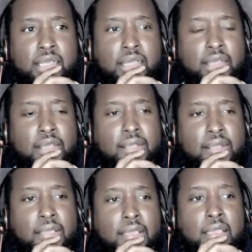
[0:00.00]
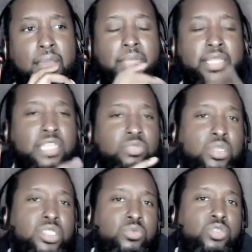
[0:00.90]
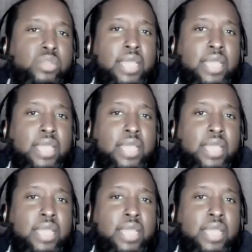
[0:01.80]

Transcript: Uh, but that's what she was